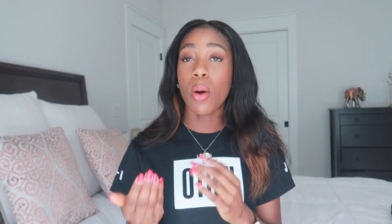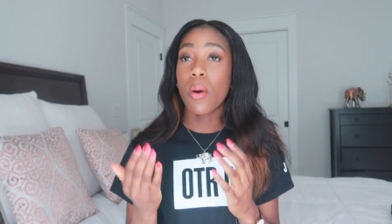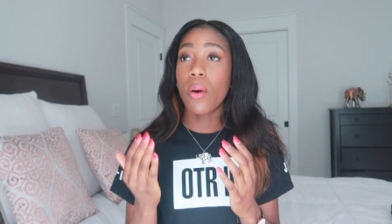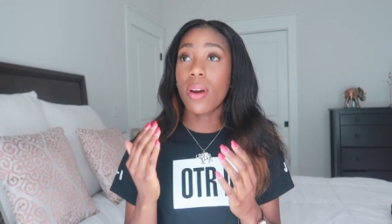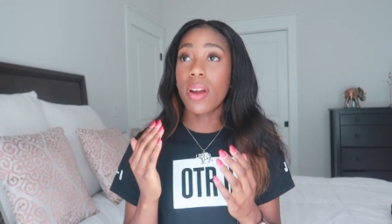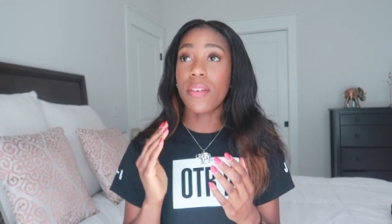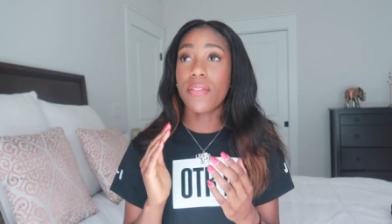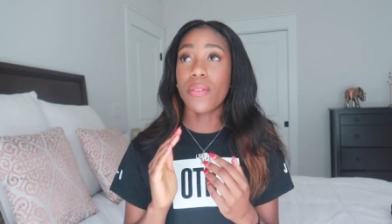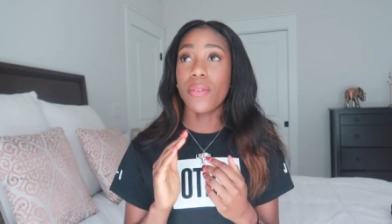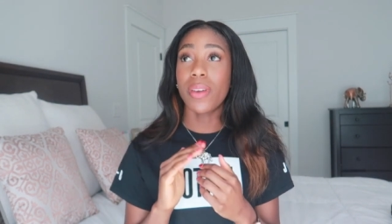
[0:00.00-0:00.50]

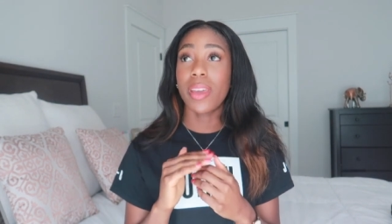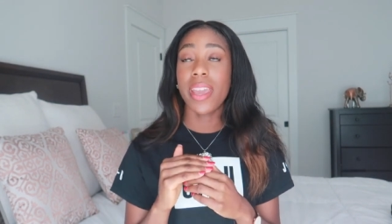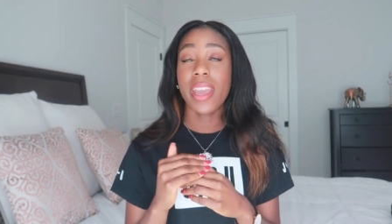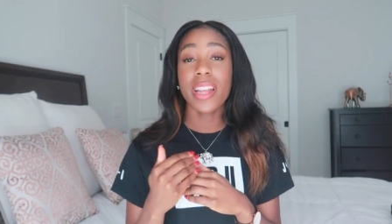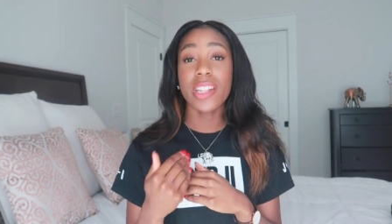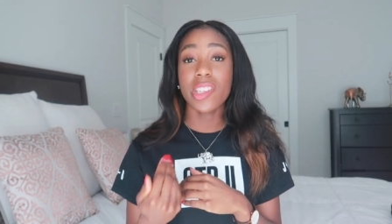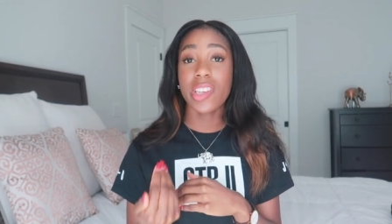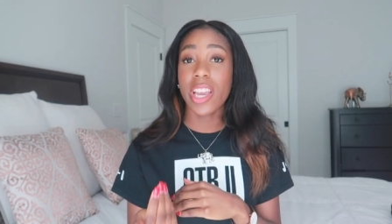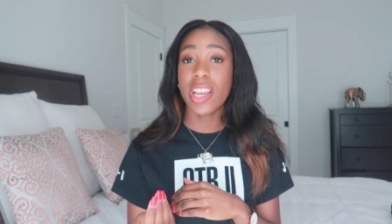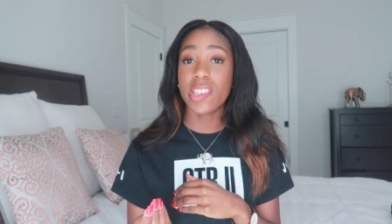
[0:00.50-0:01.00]
or if you
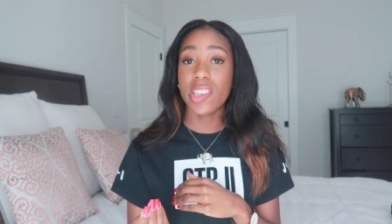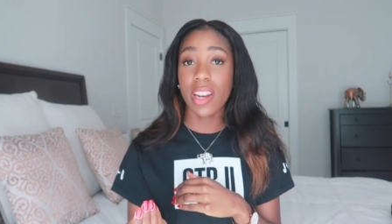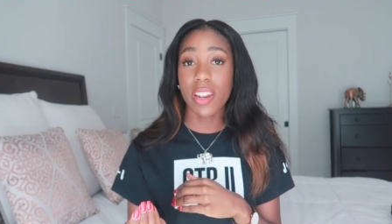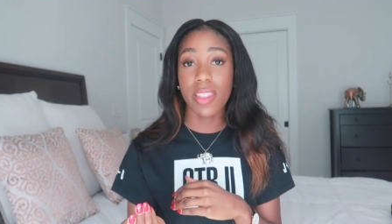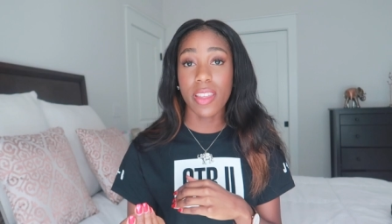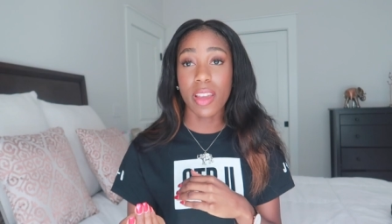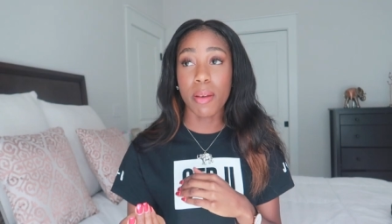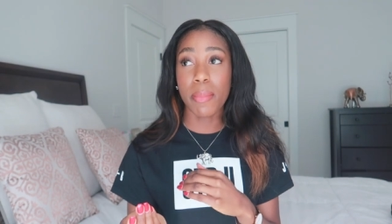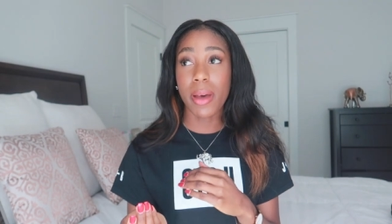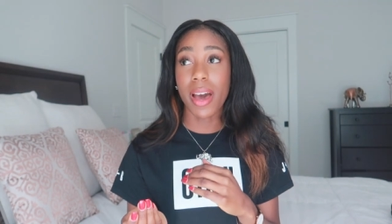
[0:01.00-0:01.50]
can't change
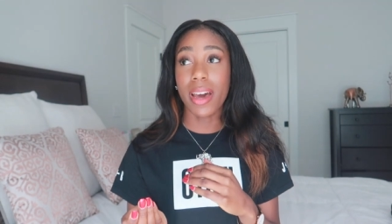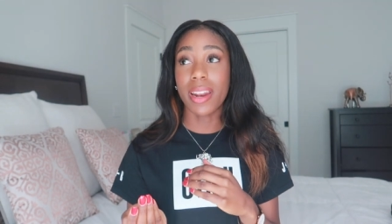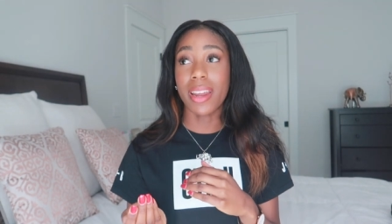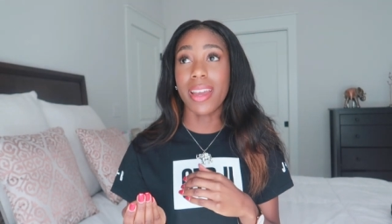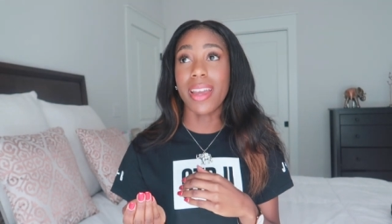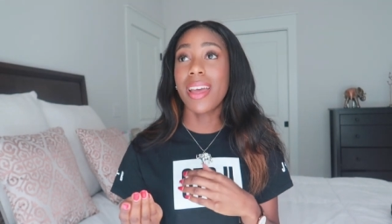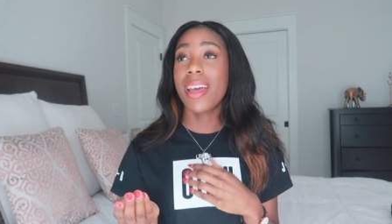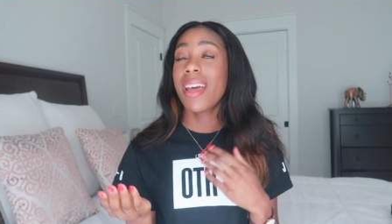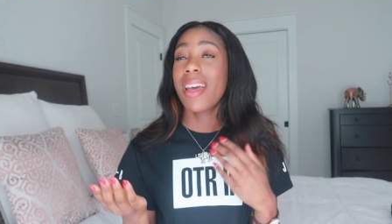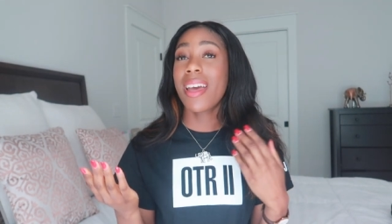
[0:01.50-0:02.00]
anything about
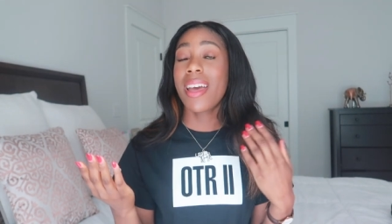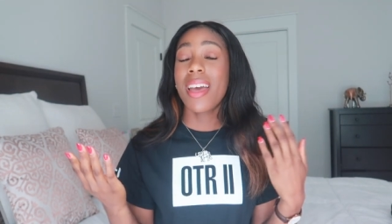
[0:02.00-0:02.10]
it,